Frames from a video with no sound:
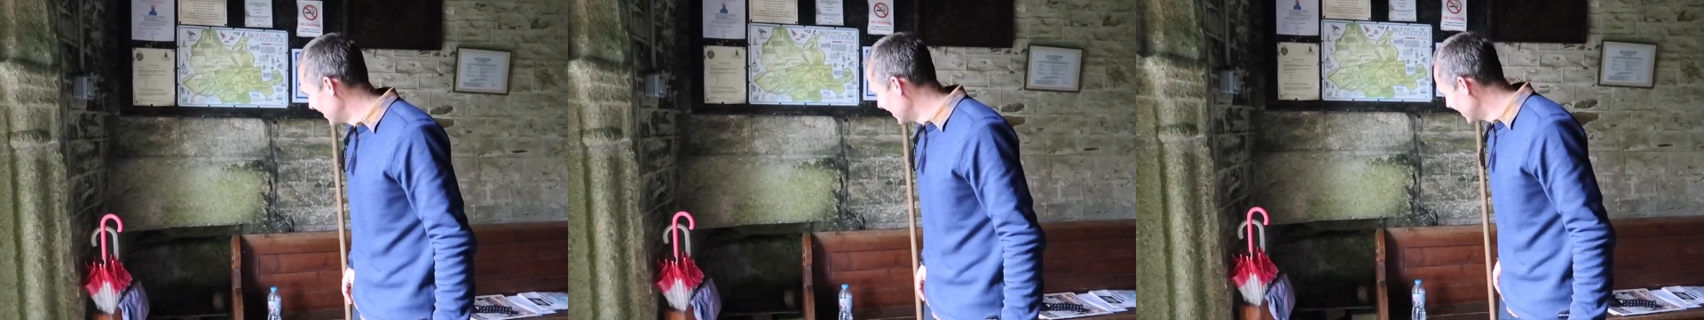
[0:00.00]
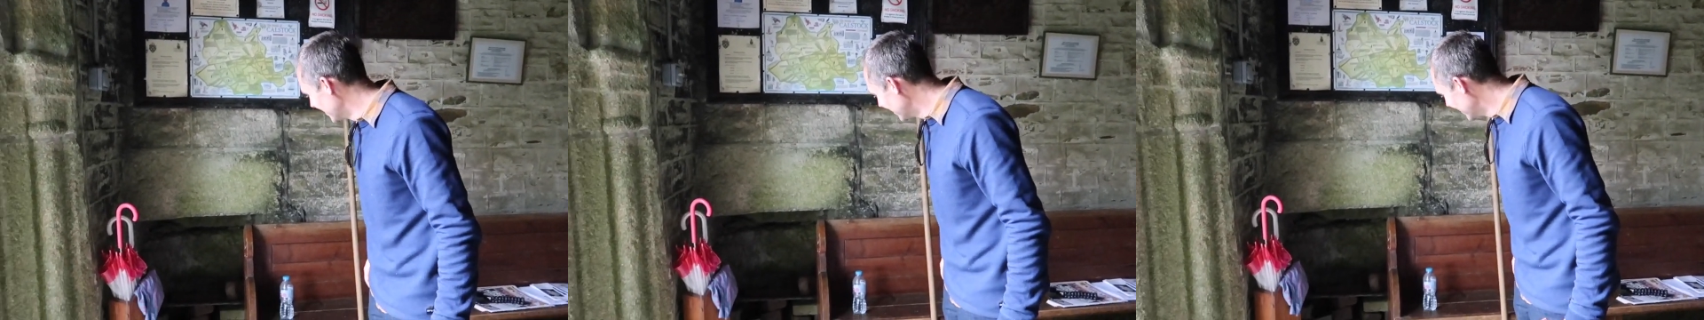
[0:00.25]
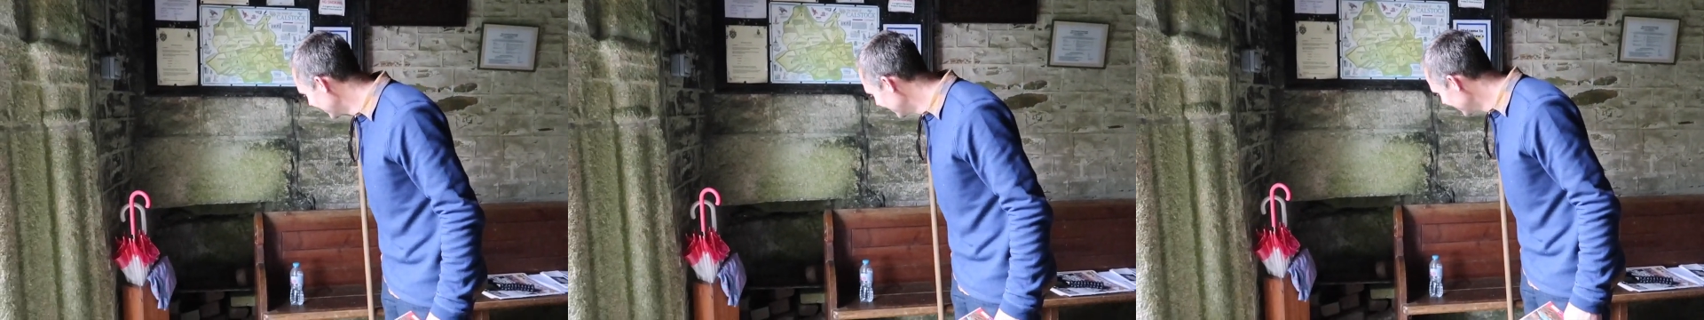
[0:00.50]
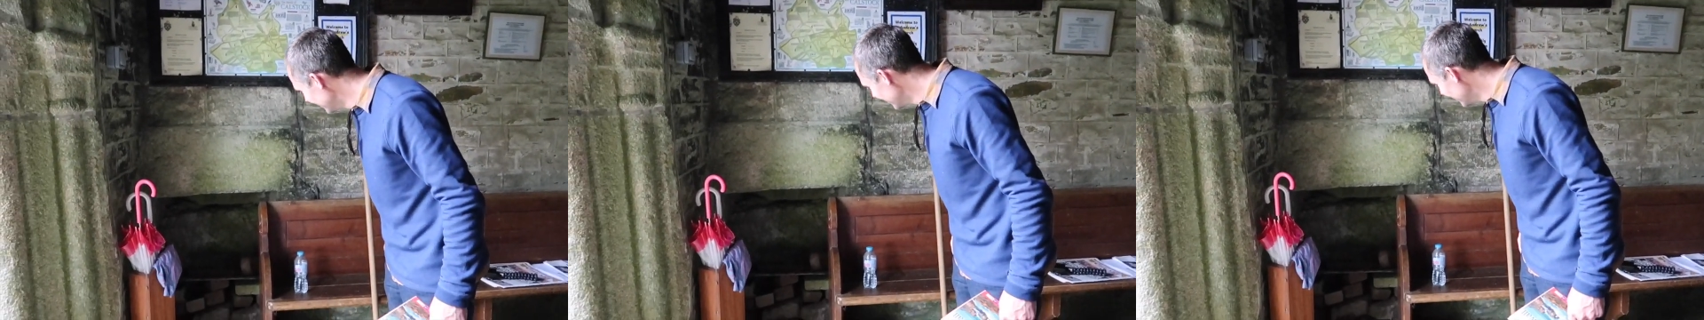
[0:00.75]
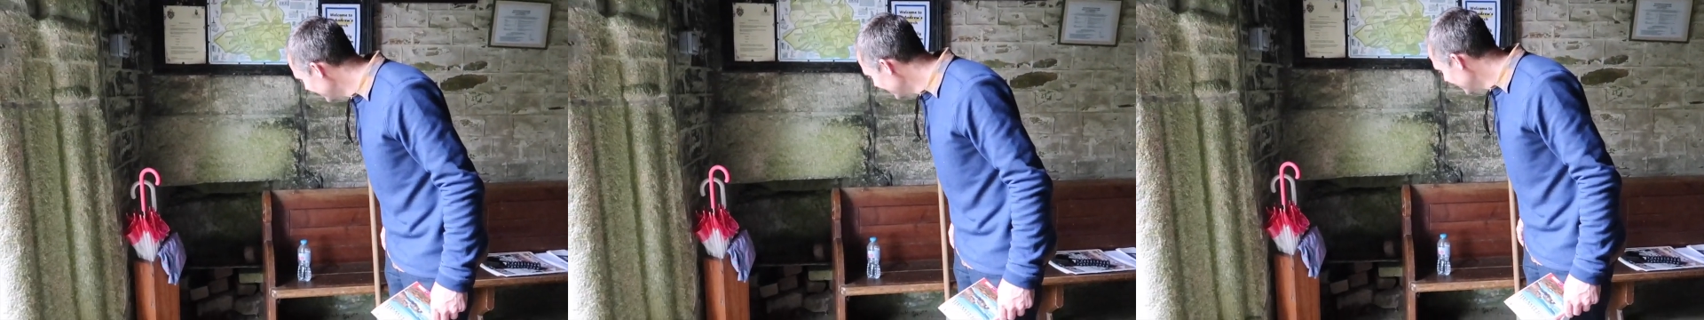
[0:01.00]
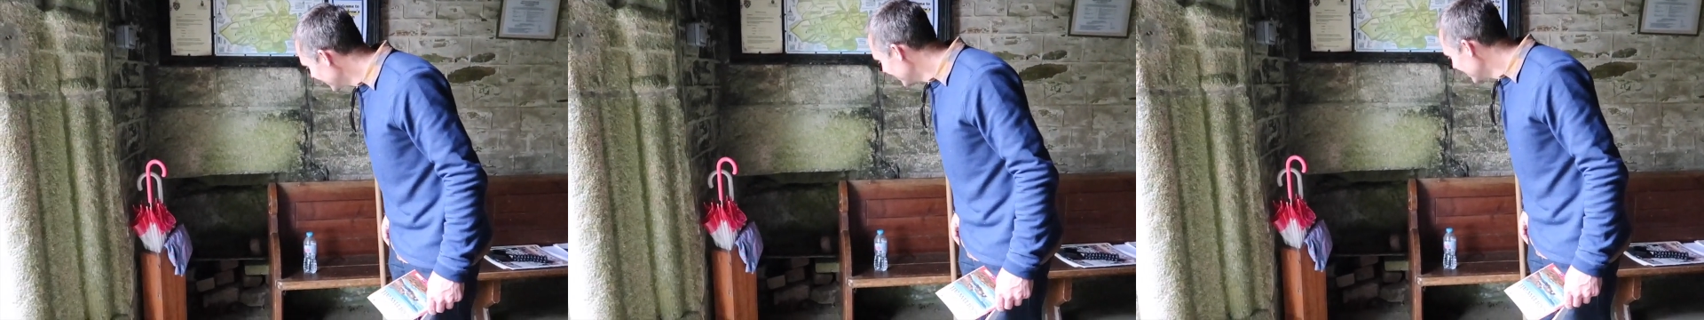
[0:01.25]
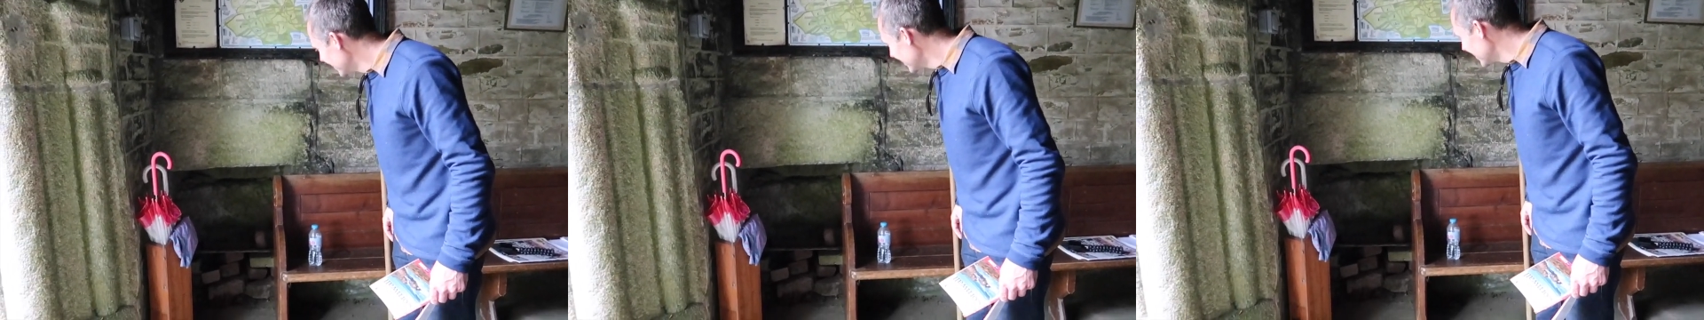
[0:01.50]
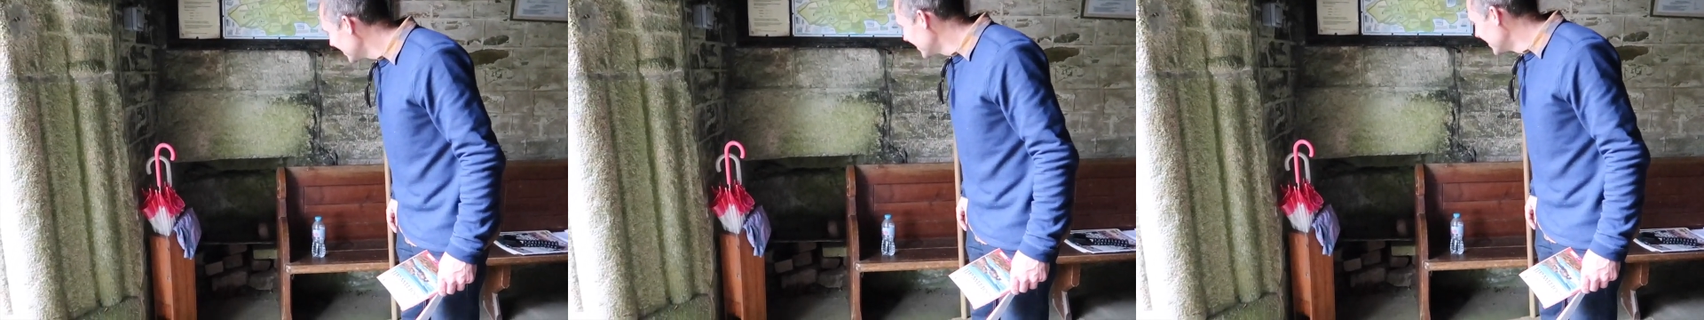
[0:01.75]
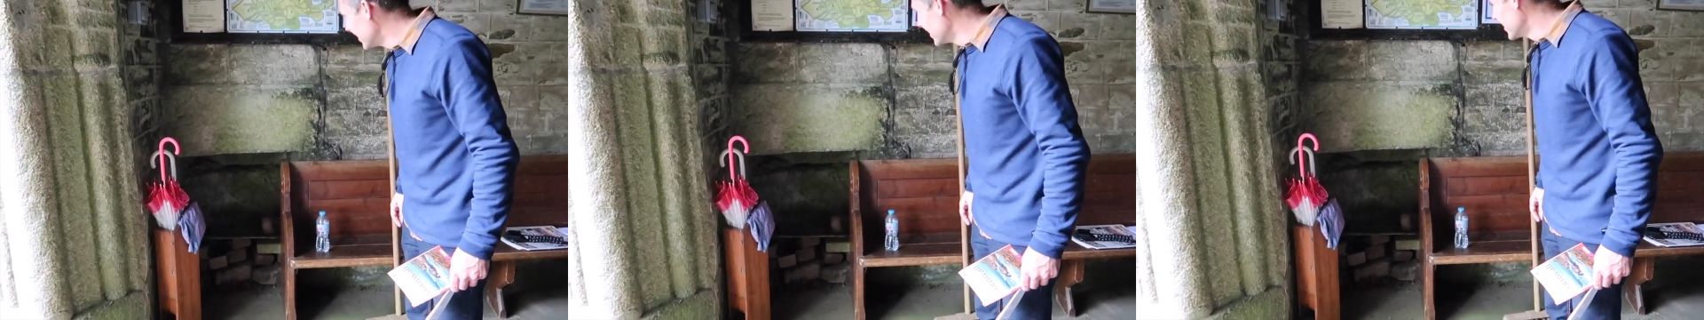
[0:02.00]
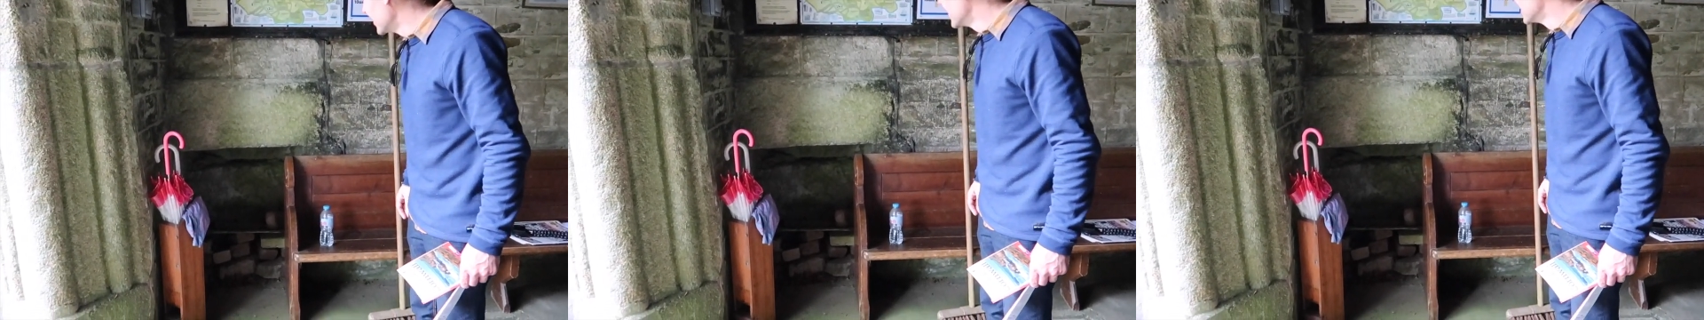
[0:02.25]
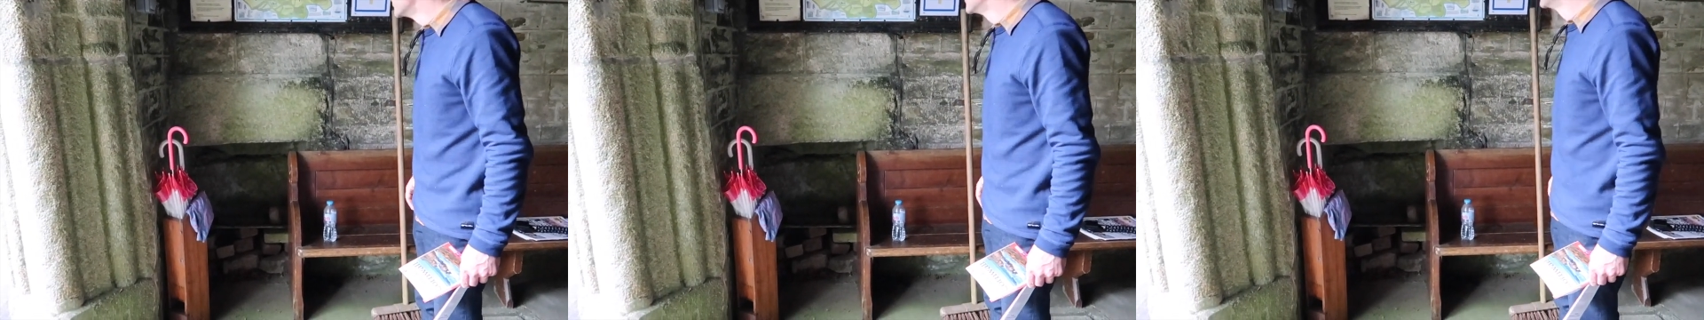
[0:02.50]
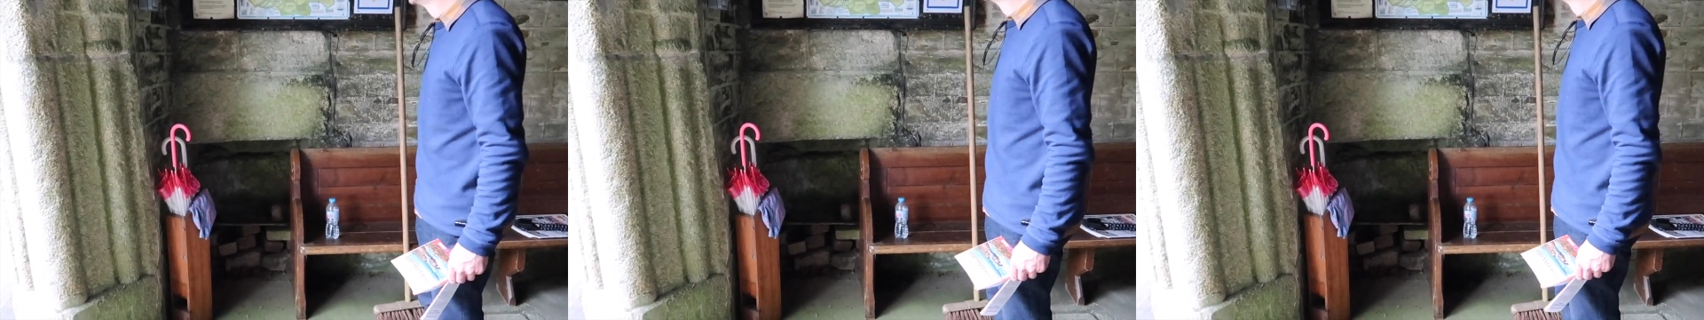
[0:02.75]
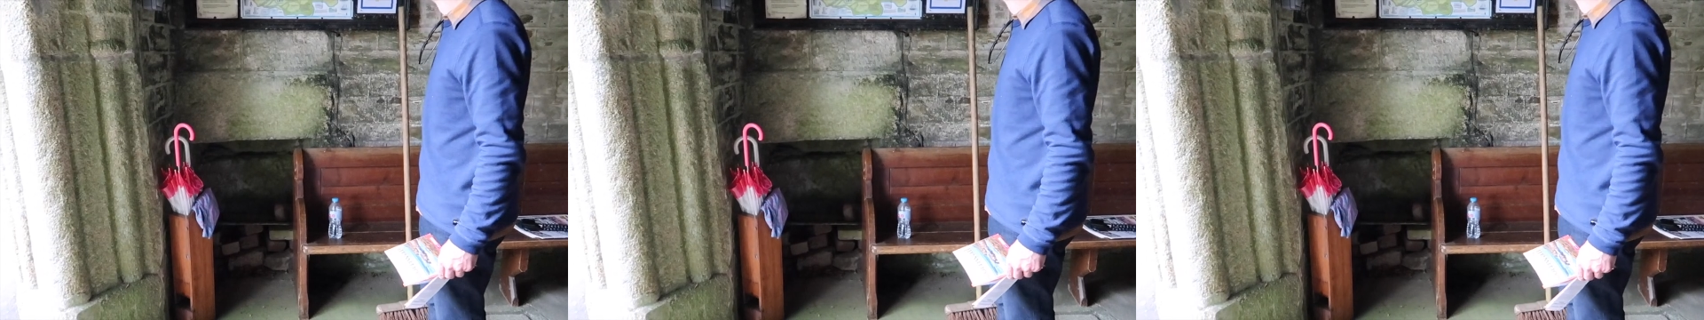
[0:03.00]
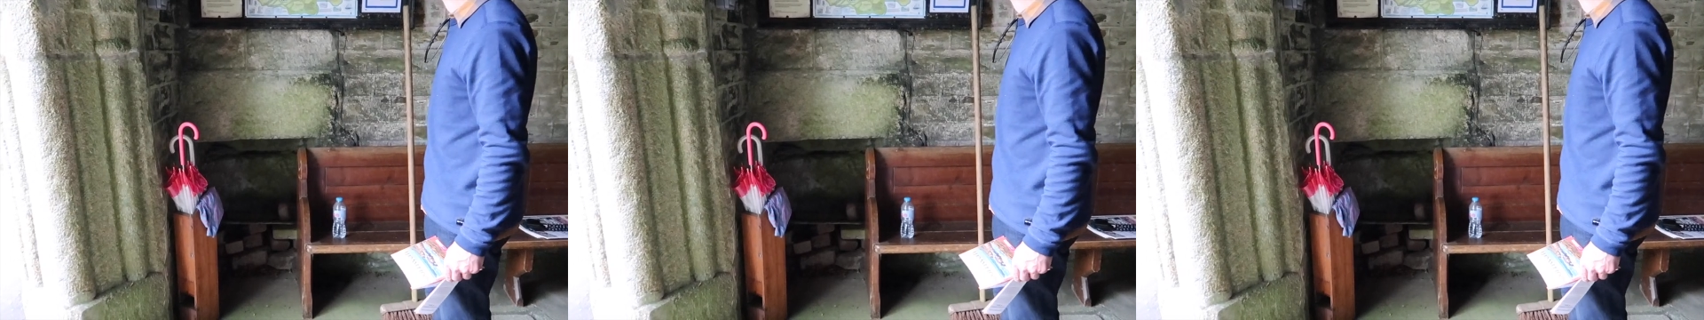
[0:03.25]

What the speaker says: (no speaker visible)